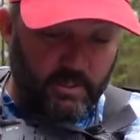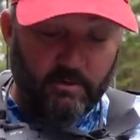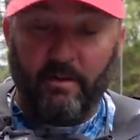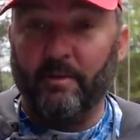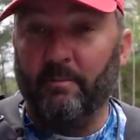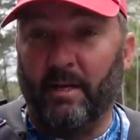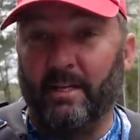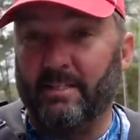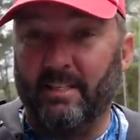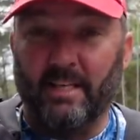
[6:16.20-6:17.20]
I don't have any. I
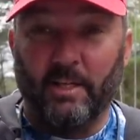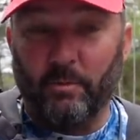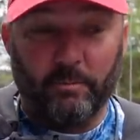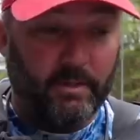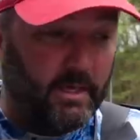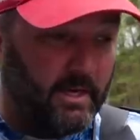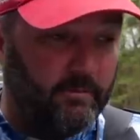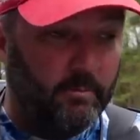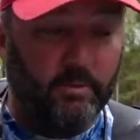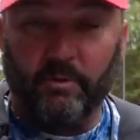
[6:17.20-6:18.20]
guess the yellow would be kind
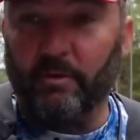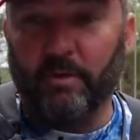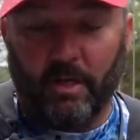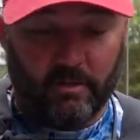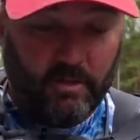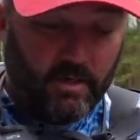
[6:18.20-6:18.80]
of a bluegill color.